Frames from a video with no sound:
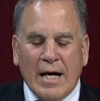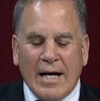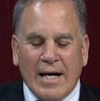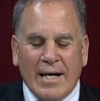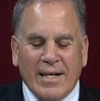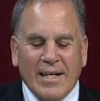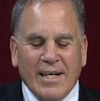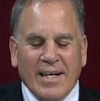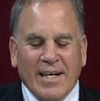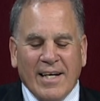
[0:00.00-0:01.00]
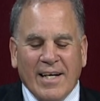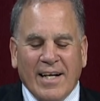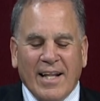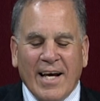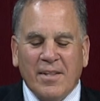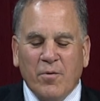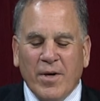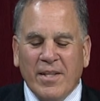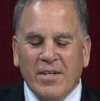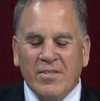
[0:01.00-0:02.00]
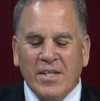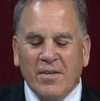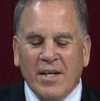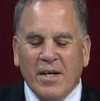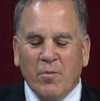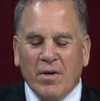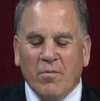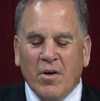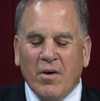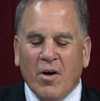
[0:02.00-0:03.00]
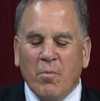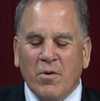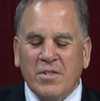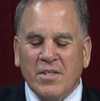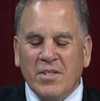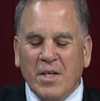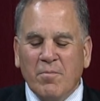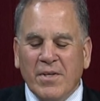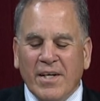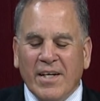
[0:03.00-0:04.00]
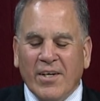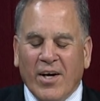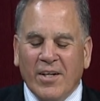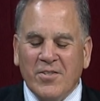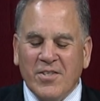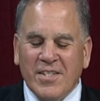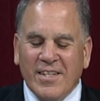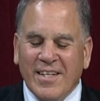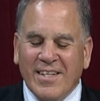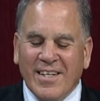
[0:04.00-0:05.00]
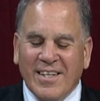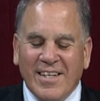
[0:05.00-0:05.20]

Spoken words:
and I like the way that you said one of our most esteemed colleges, and then